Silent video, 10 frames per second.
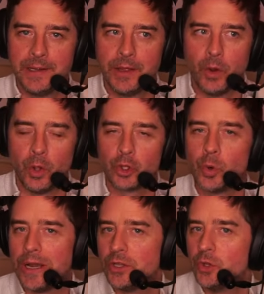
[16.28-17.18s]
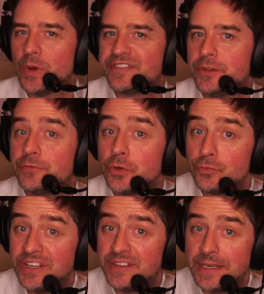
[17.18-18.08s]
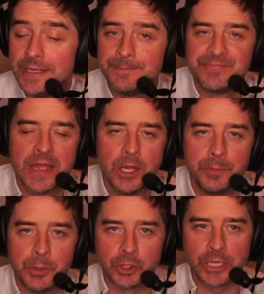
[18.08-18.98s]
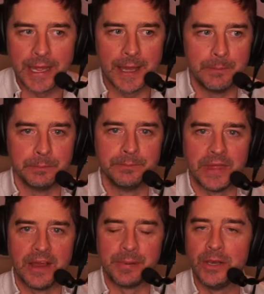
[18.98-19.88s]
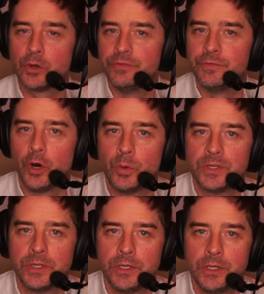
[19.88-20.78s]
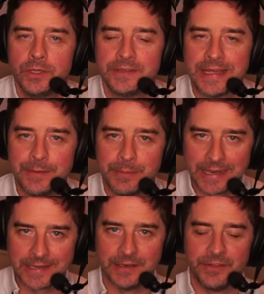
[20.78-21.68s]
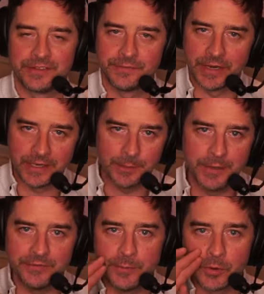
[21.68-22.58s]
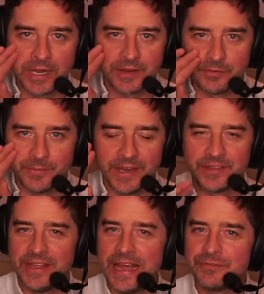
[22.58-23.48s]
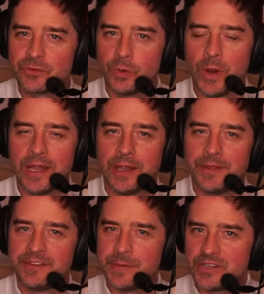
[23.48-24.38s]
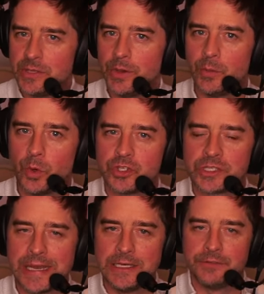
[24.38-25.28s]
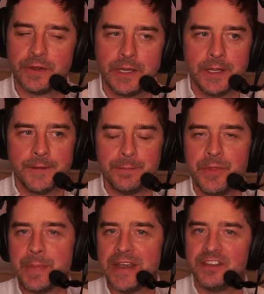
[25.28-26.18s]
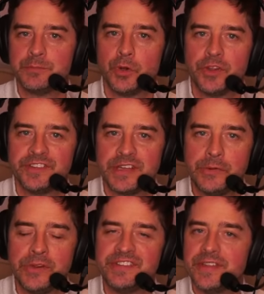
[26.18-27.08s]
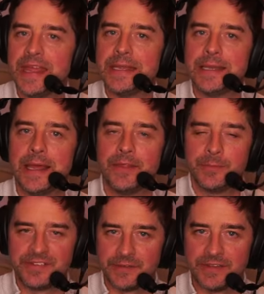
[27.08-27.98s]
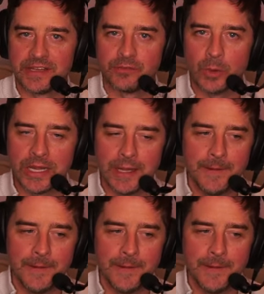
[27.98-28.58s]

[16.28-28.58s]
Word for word: All Quiet on the Western Front recently, but I've been looking forward to getting back into this. I've had a little bit of a break from that. I think after a while, especially when I watched kind of the Band of Brothers series and then The Pacific as well,